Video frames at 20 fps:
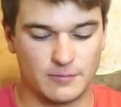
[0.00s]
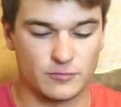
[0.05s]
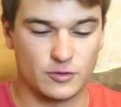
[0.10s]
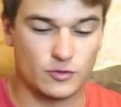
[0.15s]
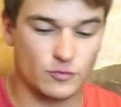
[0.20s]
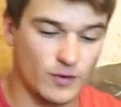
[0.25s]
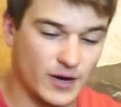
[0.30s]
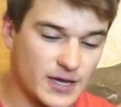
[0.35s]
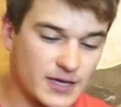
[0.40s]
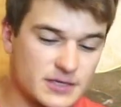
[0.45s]

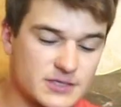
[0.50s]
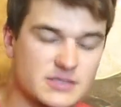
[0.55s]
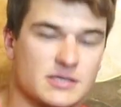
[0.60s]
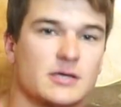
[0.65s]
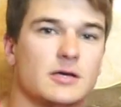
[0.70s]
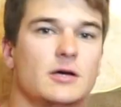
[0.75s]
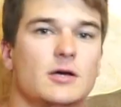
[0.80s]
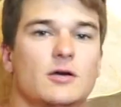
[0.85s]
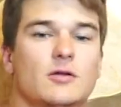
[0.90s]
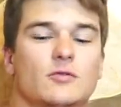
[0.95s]
Great
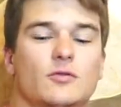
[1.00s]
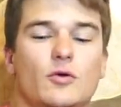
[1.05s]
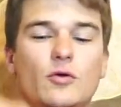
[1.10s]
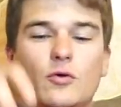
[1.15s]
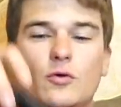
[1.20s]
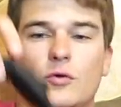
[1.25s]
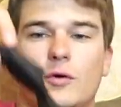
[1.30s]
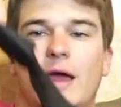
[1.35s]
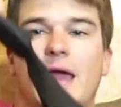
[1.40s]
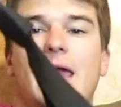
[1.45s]

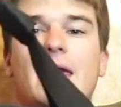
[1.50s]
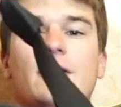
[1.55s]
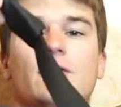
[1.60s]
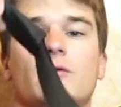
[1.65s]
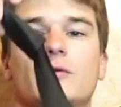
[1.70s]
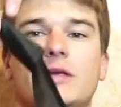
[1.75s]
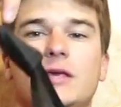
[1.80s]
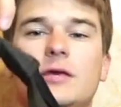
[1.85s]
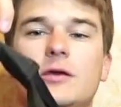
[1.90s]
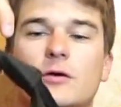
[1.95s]
little handle
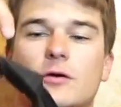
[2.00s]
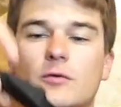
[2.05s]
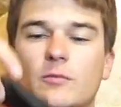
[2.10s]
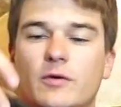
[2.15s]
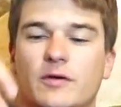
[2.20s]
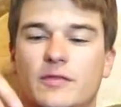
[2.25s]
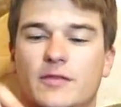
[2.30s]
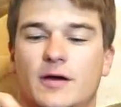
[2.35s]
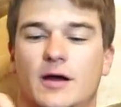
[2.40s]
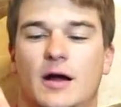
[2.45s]
here with